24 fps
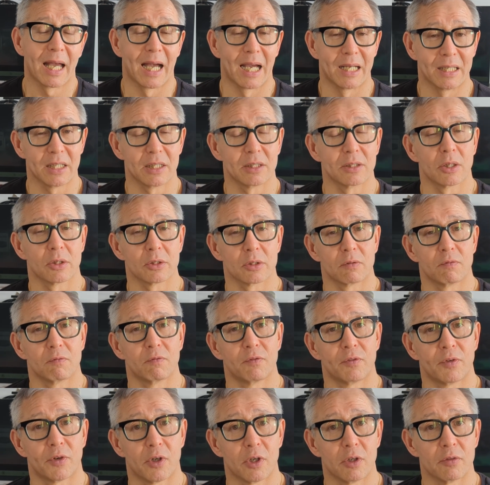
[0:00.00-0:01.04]
and it does
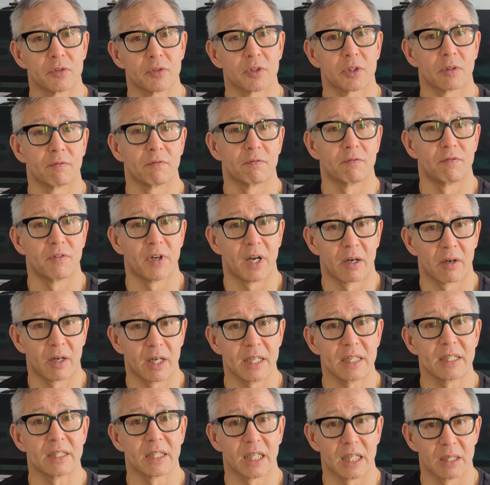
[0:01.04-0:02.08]
involve some
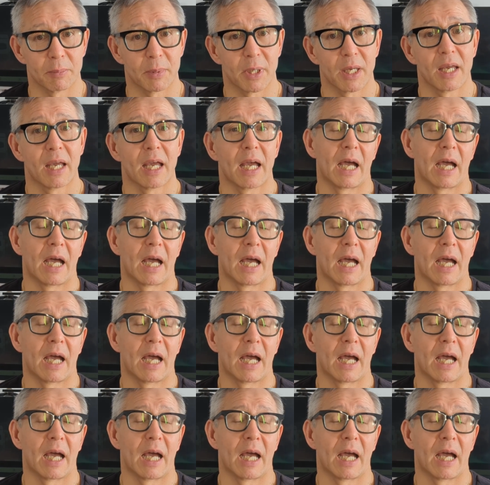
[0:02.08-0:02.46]
very deep